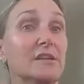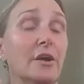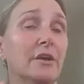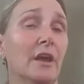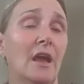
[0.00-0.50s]

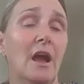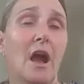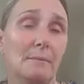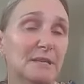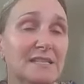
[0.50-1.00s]
So
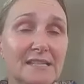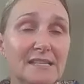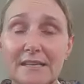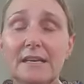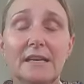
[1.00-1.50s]
I'm in
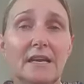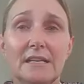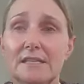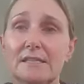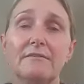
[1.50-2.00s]

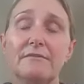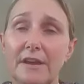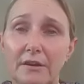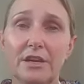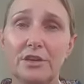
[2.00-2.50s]
Sydney. It's
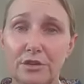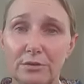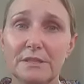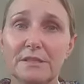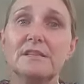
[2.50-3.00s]
very
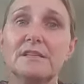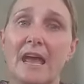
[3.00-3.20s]
humid.